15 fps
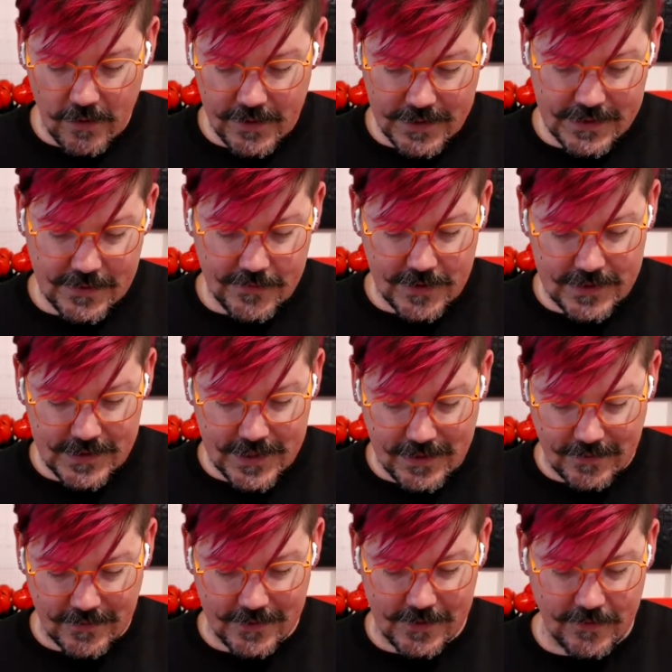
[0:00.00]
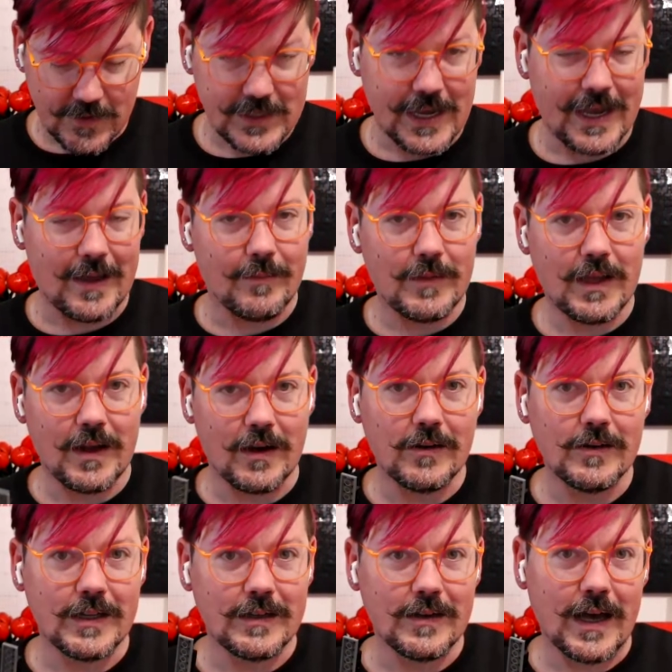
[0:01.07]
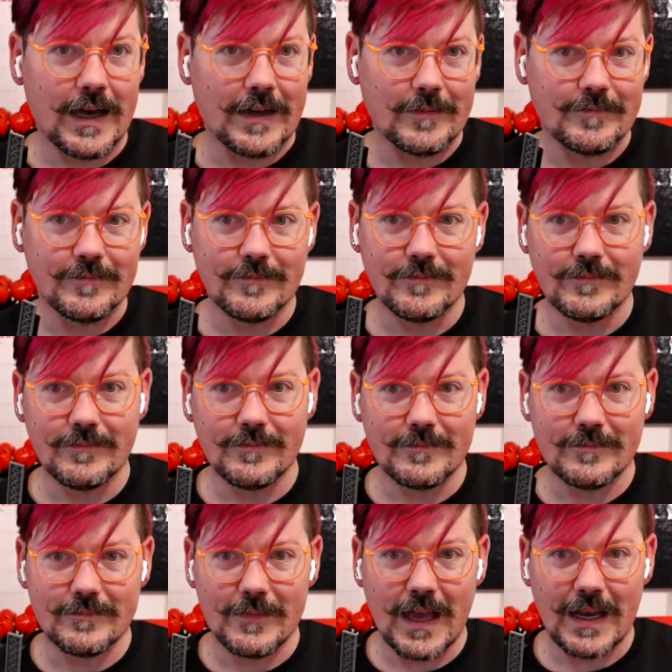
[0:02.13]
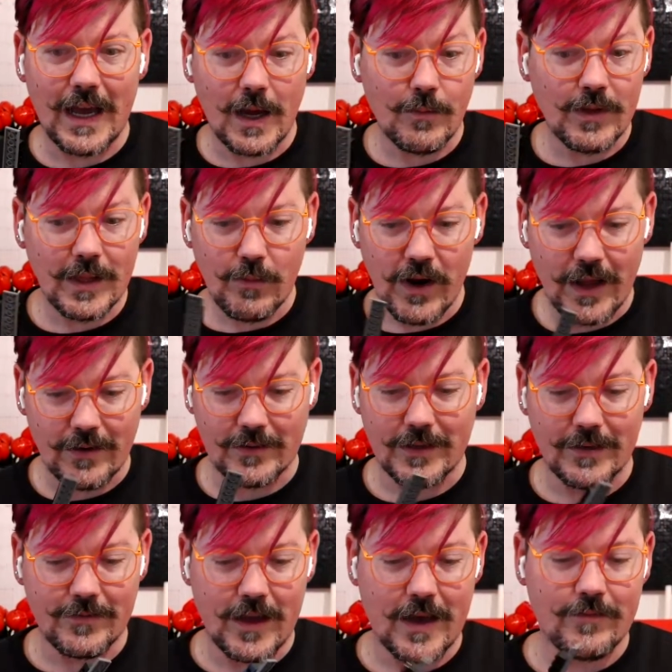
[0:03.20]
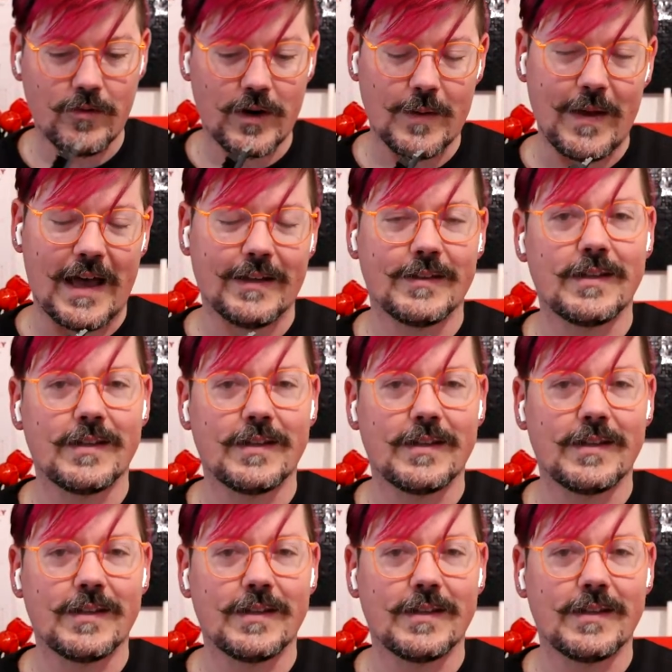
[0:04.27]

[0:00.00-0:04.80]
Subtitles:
these different skills over time, you know, and now I'm really proud of where I'm at.